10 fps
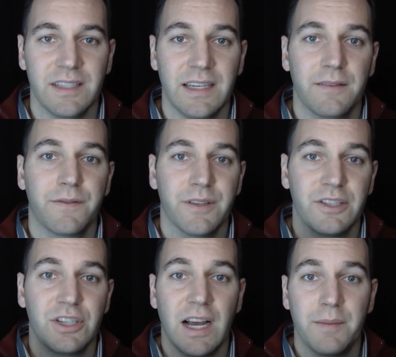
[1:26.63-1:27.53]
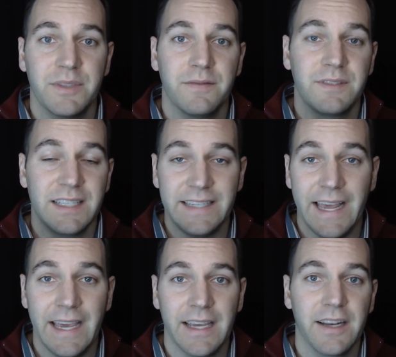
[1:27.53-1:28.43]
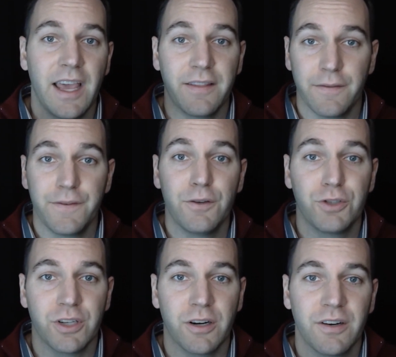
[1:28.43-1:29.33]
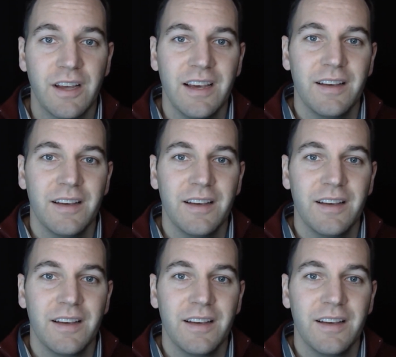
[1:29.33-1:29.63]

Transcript: needed for the jobs of today and the future,